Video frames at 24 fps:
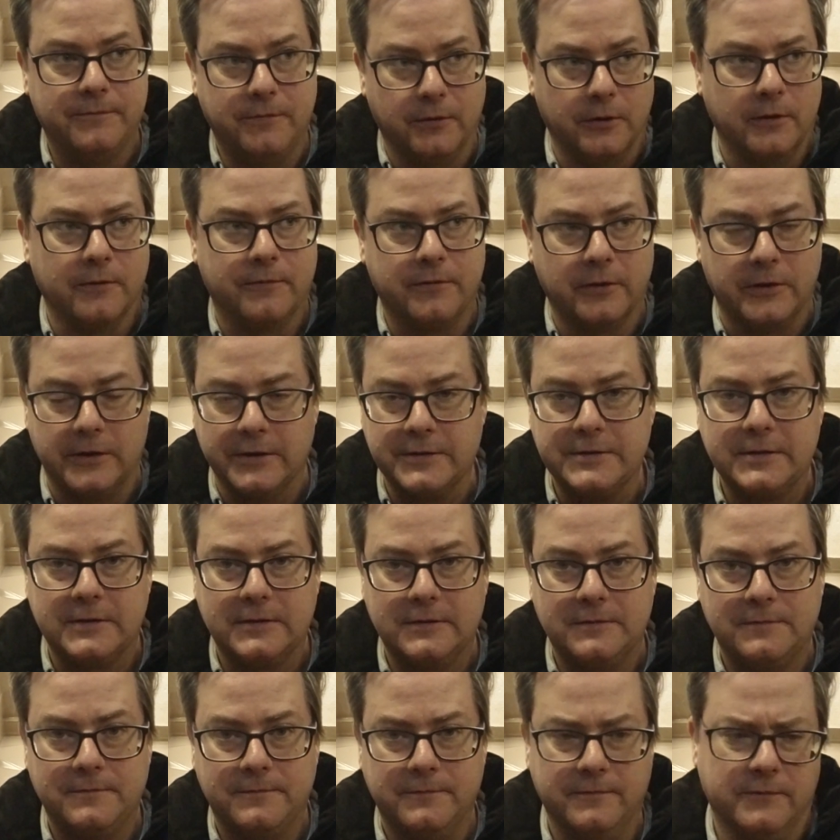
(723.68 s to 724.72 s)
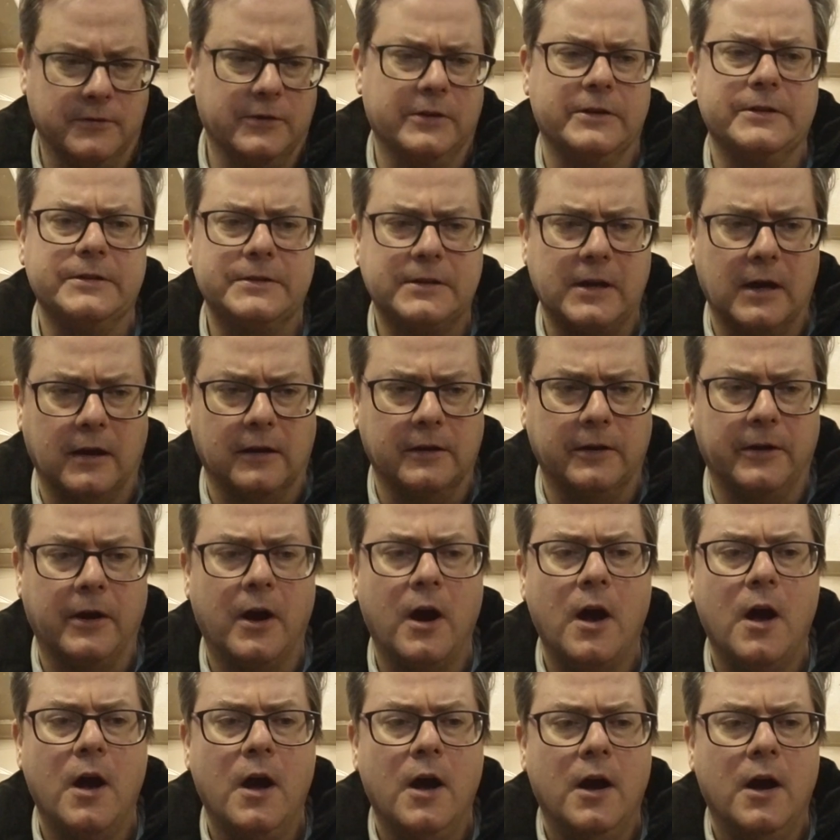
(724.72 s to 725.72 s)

for this color.